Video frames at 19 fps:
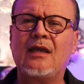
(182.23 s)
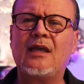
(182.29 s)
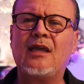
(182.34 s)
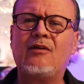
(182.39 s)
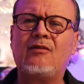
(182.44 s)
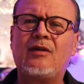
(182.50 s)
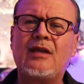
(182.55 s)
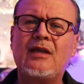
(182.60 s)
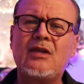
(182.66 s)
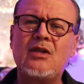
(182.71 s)

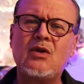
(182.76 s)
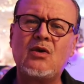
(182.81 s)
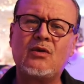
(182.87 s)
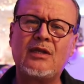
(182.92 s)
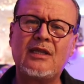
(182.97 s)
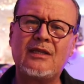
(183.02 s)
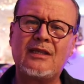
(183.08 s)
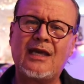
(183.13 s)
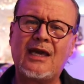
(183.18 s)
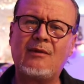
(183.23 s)
If he knew
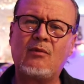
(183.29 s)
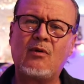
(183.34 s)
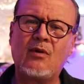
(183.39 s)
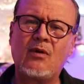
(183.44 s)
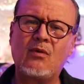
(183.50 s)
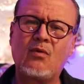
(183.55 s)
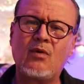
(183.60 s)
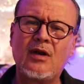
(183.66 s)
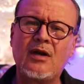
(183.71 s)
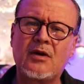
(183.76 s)
the
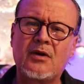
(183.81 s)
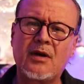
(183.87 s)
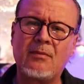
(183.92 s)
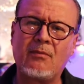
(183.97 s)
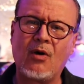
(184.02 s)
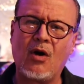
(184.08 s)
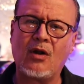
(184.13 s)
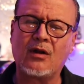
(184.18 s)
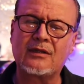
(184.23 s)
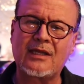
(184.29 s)
devil will
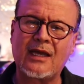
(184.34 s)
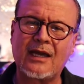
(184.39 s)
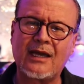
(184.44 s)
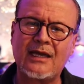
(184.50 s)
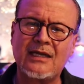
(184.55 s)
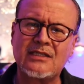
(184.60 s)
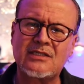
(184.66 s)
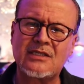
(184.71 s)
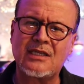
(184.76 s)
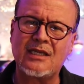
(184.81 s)
revolt
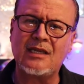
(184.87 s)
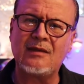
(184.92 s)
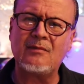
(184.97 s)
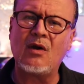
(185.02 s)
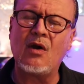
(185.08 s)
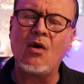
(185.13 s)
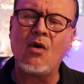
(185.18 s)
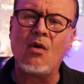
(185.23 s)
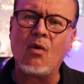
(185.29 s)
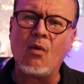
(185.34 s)
against him,
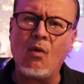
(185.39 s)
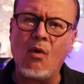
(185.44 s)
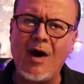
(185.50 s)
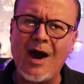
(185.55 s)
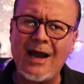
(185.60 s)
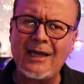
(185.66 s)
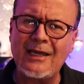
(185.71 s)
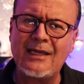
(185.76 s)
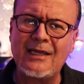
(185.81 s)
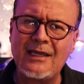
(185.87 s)

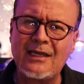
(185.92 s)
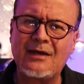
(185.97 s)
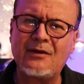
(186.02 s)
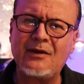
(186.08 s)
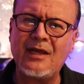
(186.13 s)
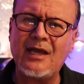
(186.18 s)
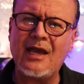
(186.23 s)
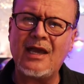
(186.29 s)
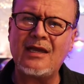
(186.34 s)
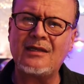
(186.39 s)
why he
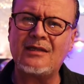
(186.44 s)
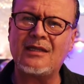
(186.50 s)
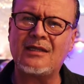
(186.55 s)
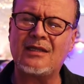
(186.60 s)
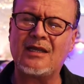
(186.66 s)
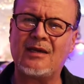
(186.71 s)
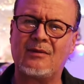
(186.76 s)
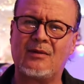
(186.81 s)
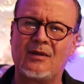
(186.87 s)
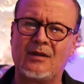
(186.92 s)
create the
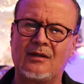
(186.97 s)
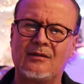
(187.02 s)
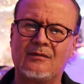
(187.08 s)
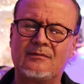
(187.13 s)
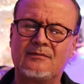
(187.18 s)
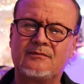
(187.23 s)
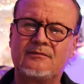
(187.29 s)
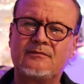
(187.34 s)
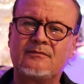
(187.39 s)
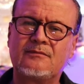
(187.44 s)
devil?
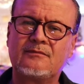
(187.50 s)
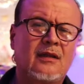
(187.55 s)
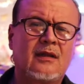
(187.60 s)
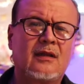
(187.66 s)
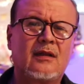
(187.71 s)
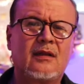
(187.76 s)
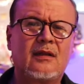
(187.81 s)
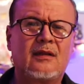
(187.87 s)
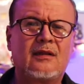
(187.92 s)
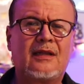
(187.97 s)

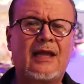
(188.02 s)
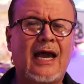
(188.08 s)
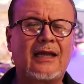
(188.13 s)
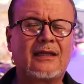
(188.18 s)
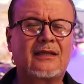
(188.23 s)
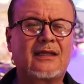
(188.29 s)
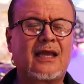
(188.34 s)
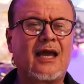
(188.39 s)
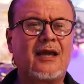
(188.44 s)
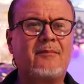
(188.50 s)

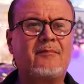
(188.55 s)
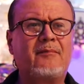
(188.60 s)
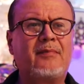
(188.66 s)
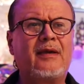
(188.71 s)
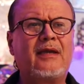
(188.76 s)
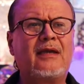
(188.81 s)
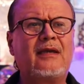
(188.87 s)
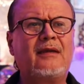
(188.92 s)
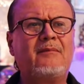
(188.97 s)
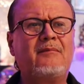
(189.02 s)
That can
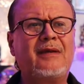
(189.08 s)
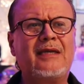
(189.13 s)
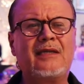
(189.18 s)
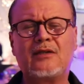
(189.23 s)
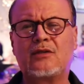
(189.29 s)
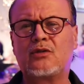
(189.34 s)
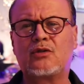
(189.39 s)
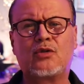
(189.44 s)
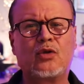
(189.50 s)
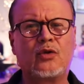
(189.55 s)
be
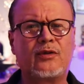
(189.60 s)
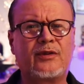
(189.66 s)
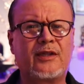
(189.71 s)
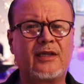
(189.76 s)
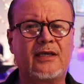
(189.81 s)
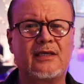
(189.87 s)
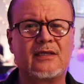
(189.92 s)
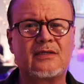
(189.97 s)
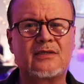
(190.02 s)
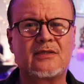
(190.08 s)
mean two
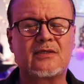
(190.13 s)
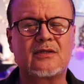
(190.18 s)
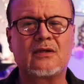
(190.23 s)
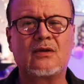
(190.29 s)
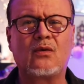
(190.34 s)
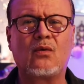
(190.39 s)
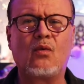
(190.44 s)
things.